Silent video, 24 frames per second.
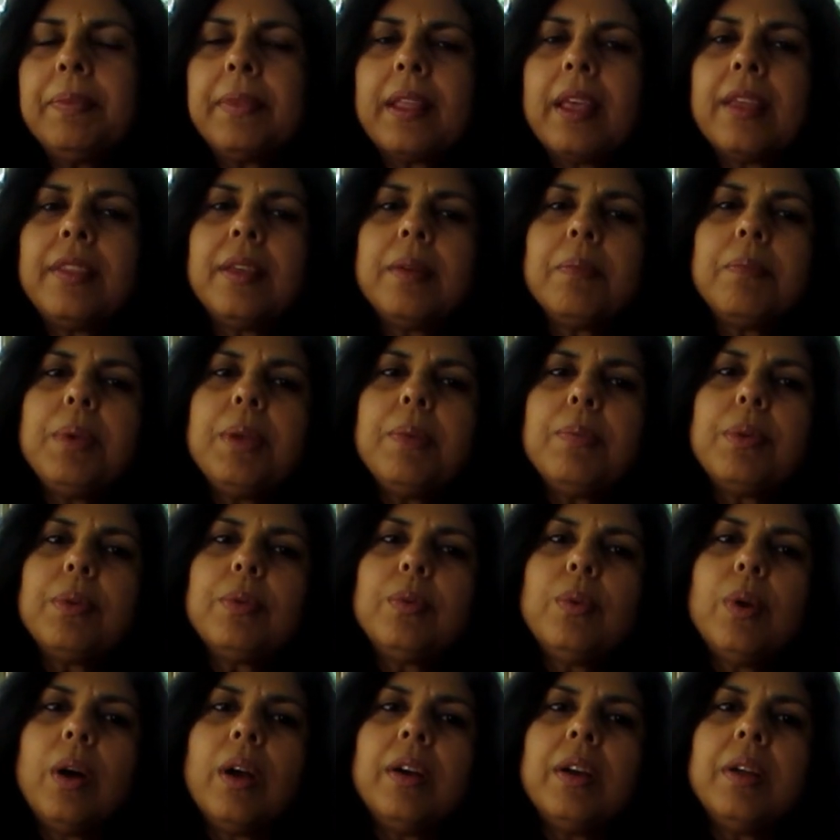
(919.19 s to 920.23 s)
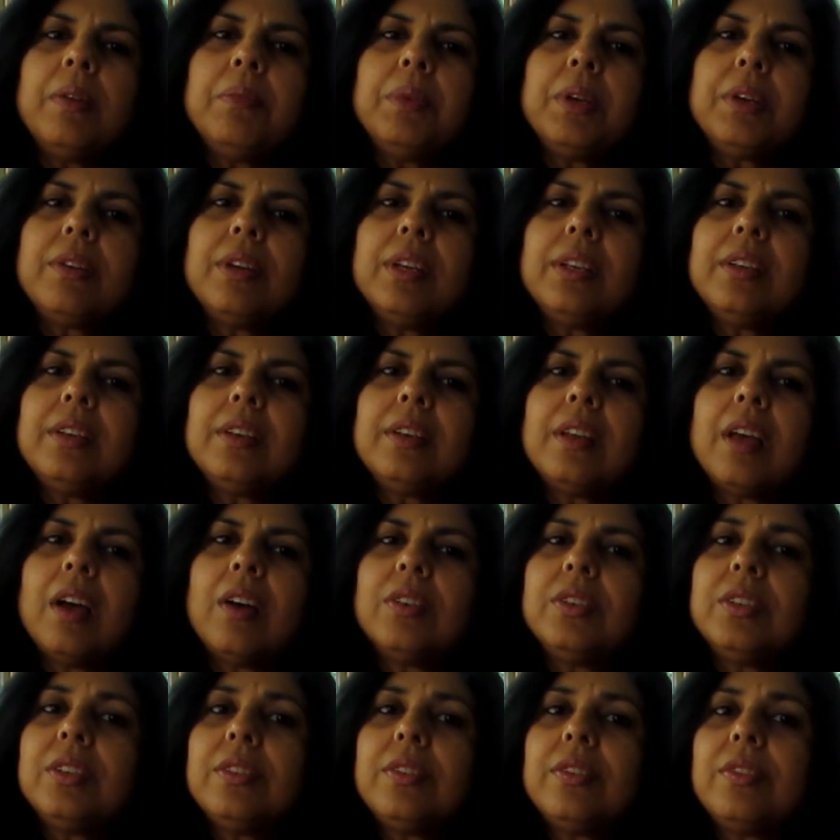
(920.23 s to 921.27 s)
I think people who are immigrating
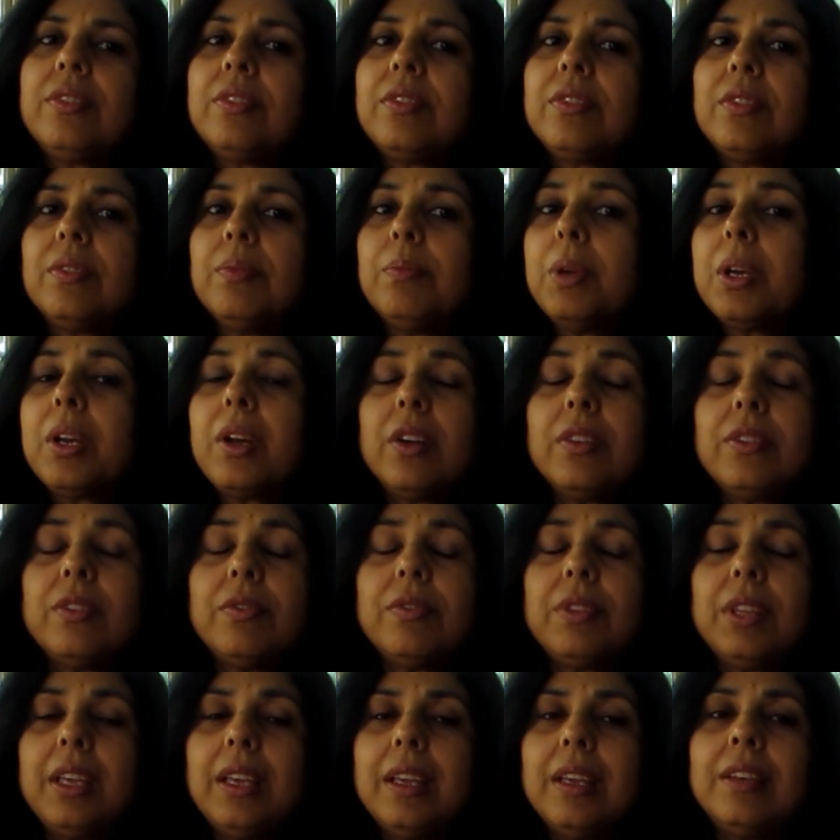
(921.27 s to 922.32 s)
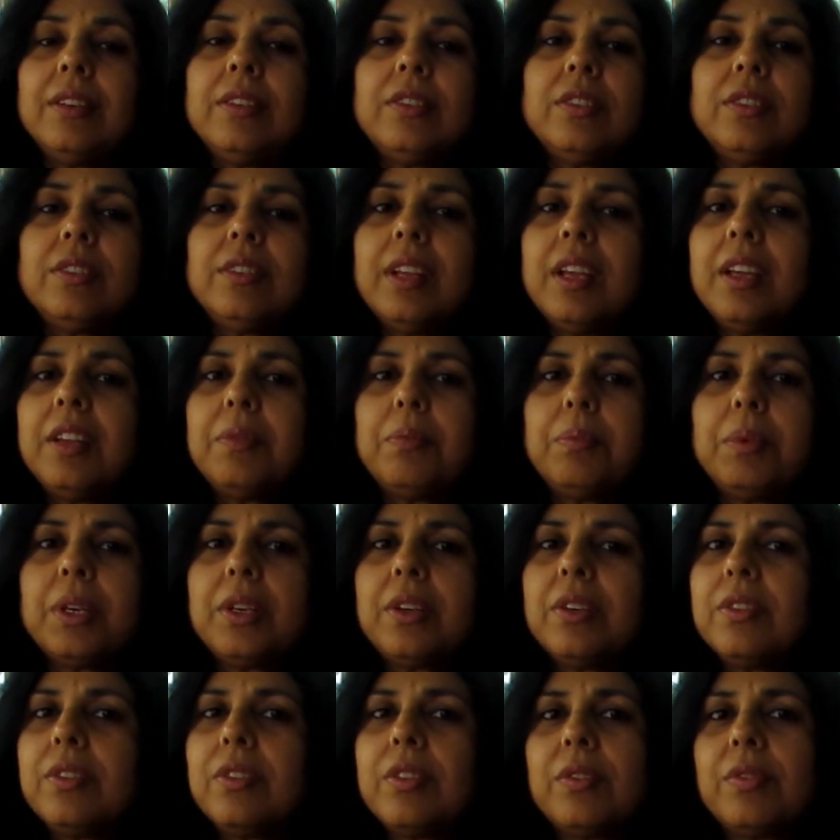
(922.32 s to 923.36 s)
now, just because of the internet,
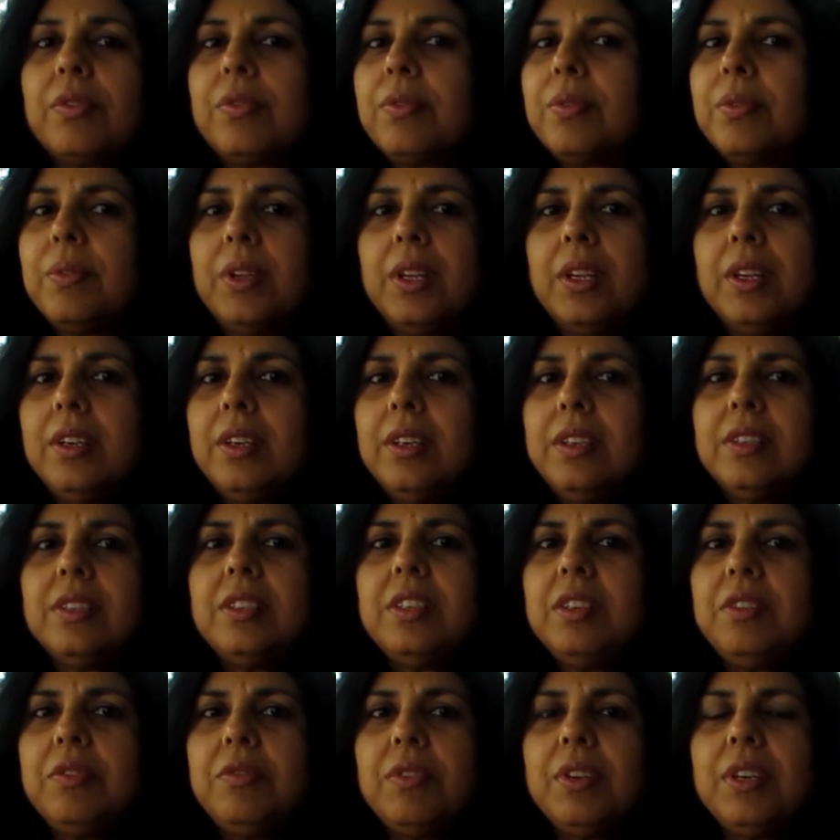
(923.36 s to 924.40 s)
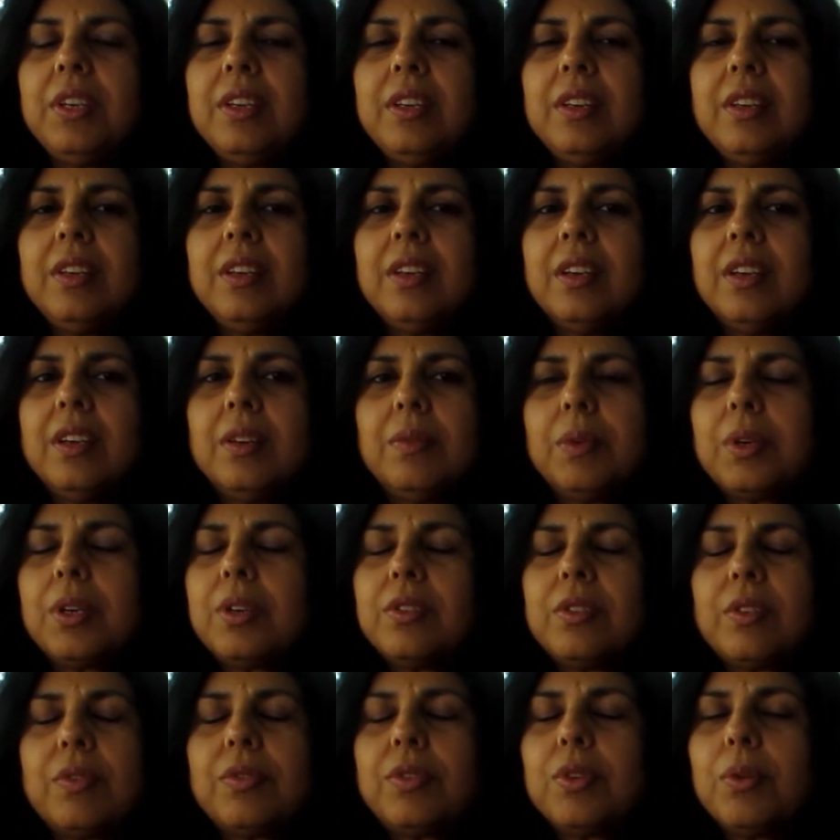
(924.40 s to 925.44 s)
because of TV,
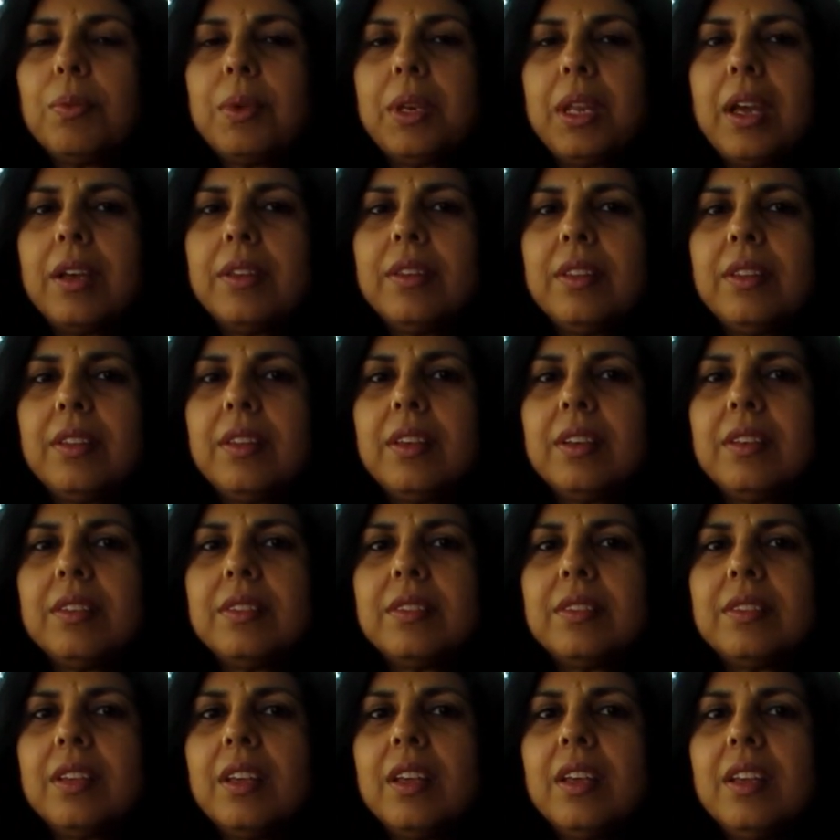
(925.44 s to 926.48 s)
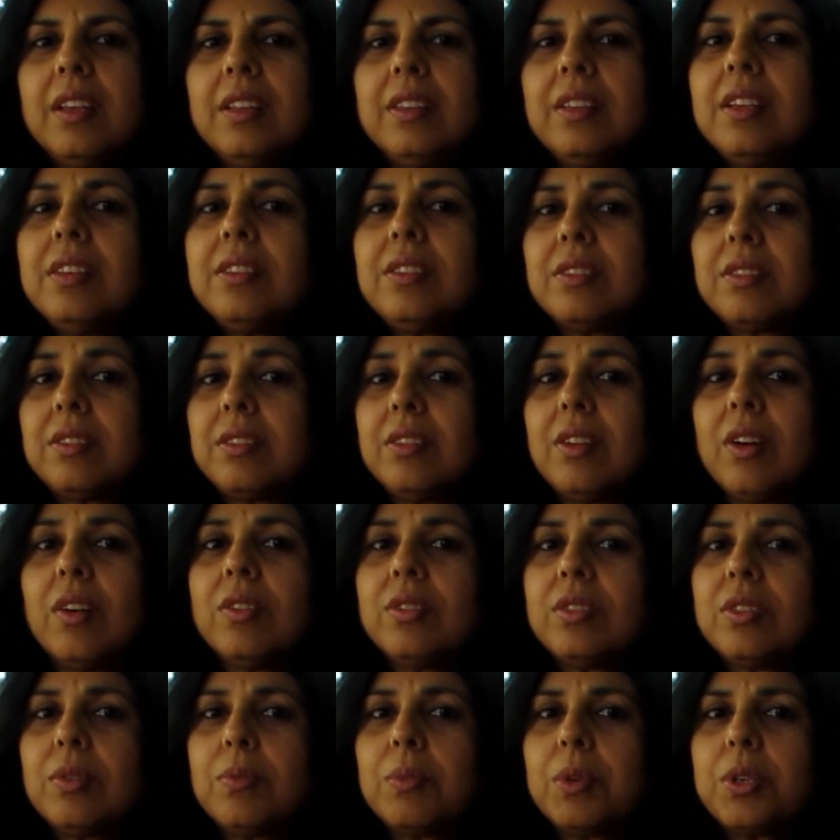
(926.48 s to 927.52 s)
because of so many other things, they just know
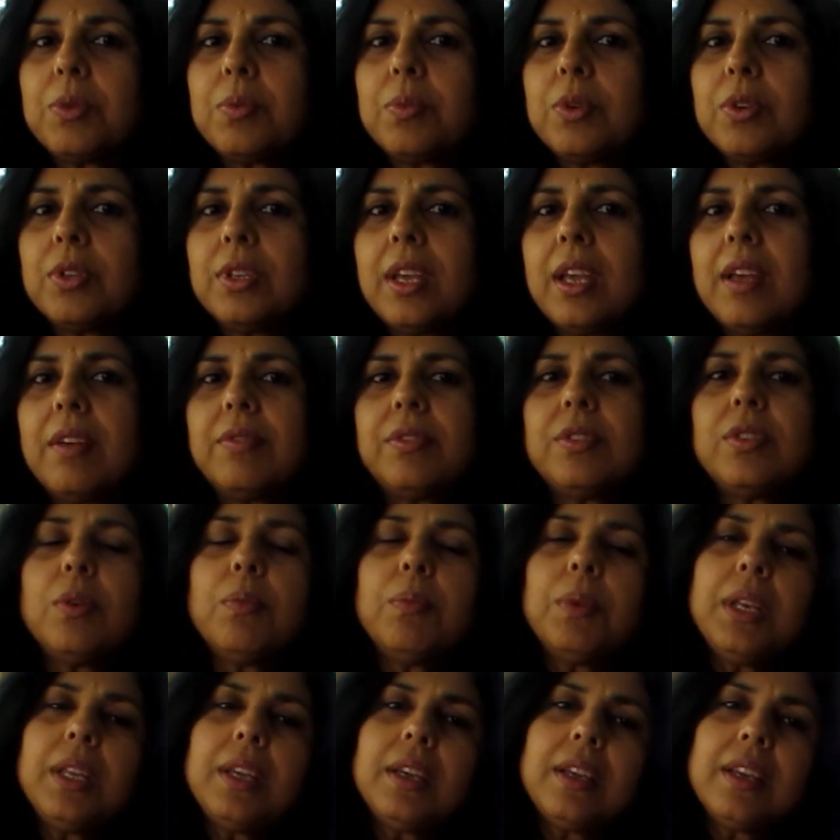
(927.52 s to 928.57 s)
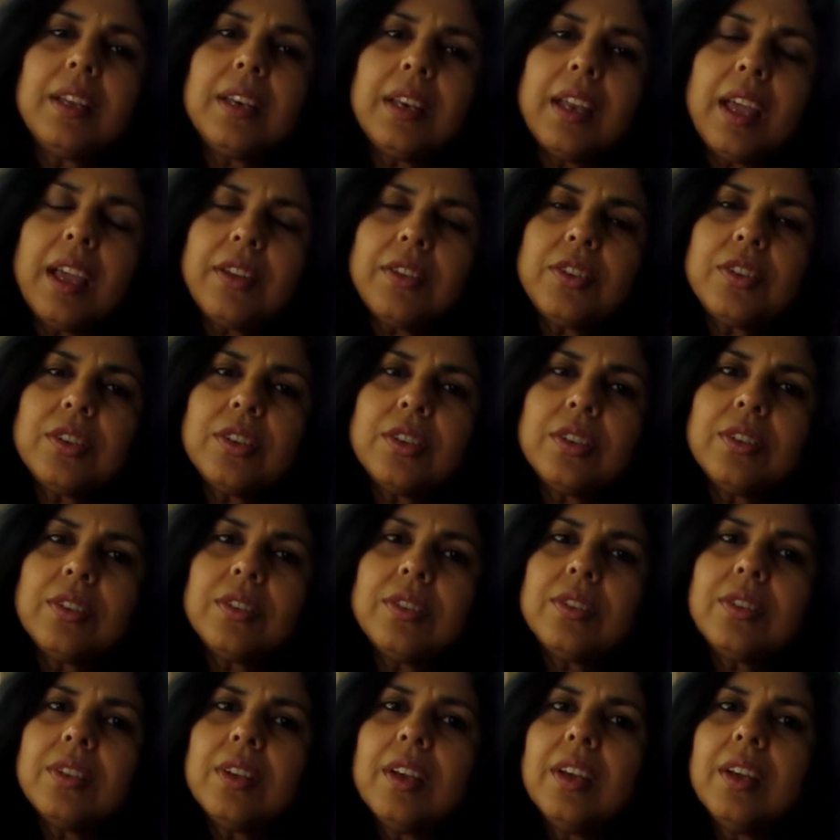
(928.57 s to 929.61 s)
so much more. They have so many
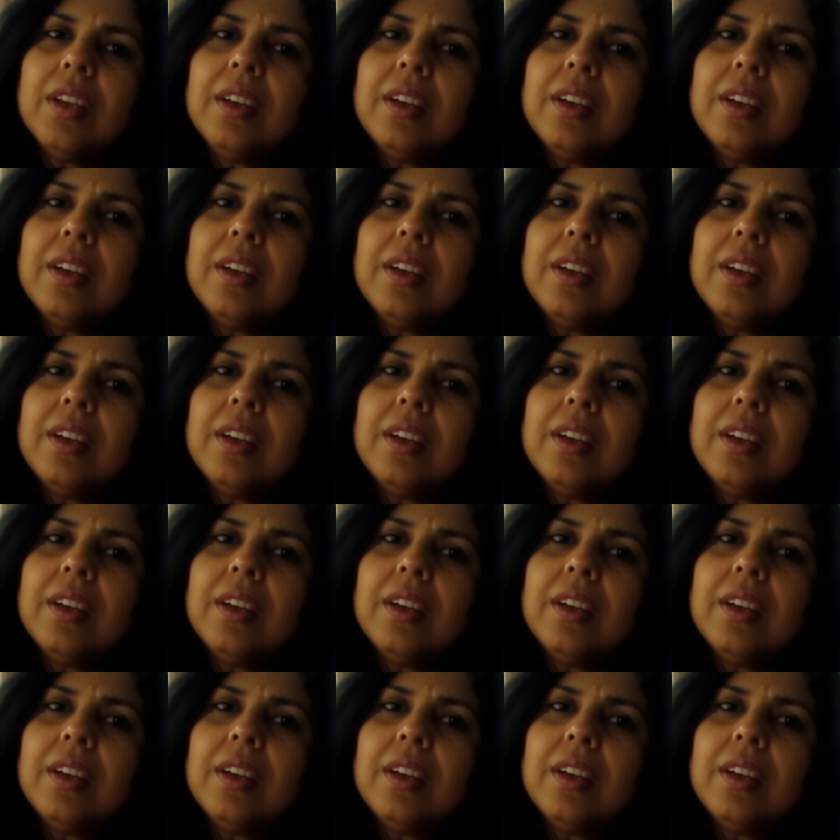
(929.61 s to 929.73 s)
connections.